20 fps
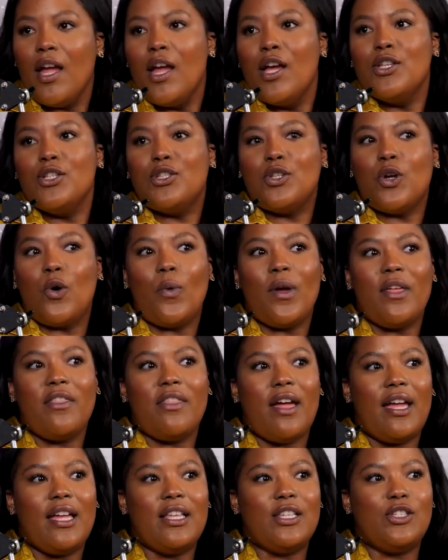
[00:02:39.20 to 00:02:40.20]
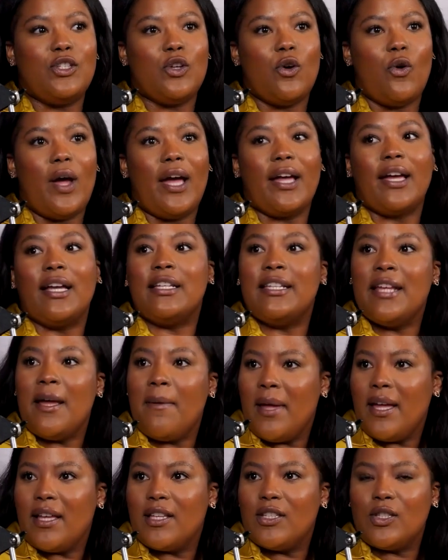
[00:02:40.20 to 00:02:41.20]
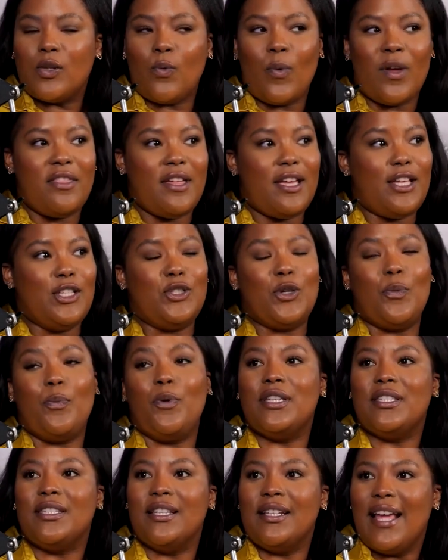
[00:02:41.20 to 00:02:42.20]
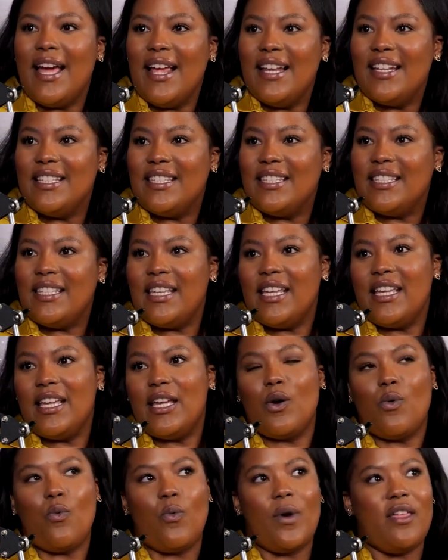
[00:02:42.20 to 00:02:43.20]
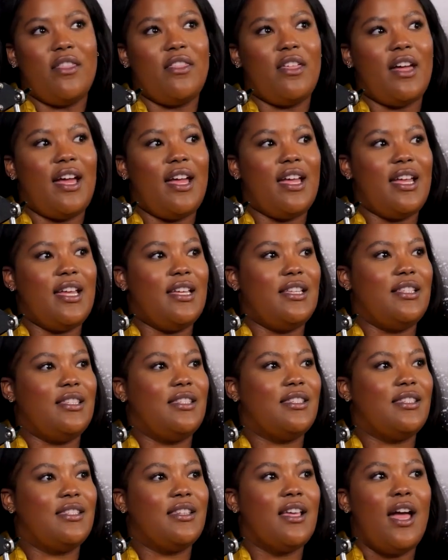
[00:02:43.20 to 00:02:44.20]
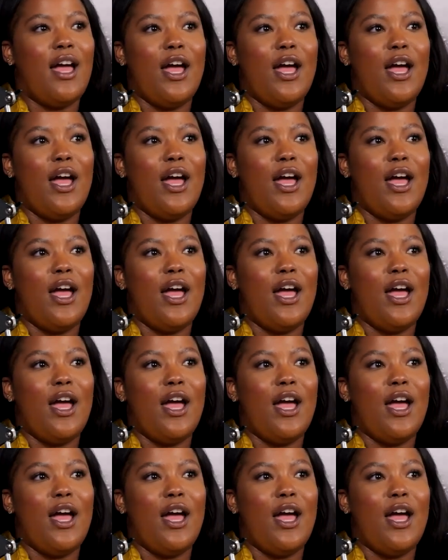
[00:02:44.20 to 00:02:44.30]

So whether it's your academics, whether it's your personality, whether it's